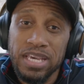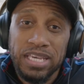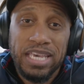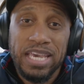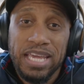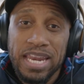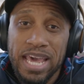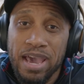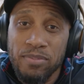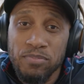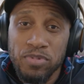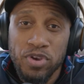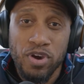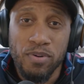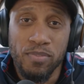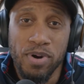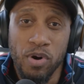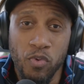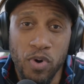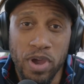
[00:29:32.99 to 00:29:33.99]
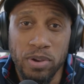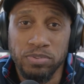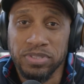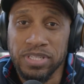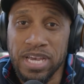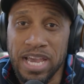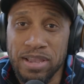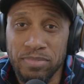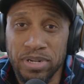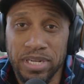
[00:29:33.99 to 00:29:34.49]
Get at me on my
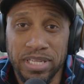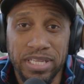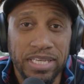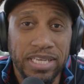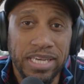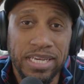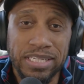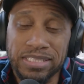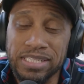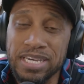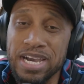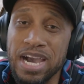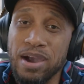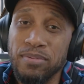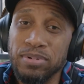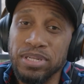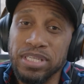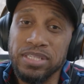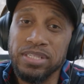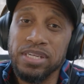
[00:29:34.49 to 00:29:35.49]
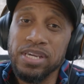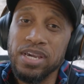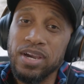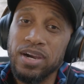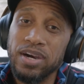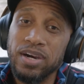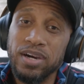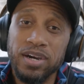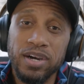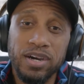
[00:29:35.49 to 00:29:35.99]
website, Malik S Comedy.
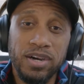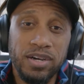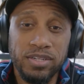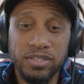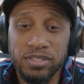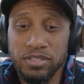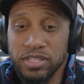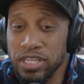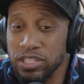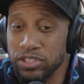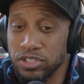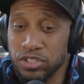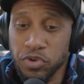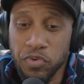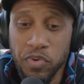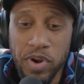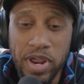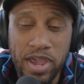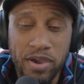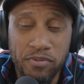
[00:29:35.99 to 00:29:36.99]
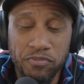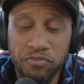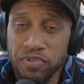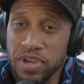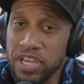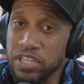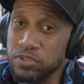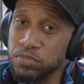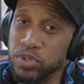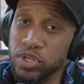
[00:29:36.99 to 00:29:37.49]
Instagram,
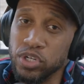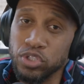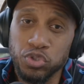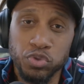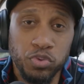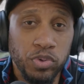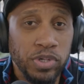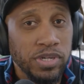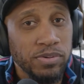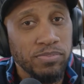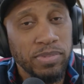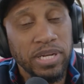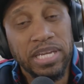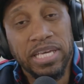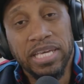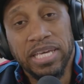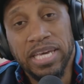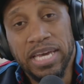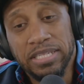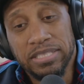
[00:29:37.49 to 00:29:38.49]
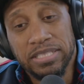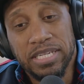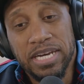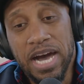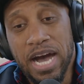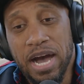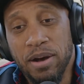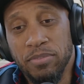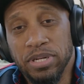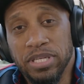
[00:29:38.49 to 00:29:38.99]
Facebook, Twitter, Malik S
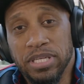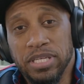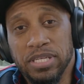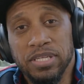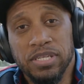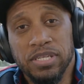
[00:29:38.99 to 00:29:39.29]
Comedy.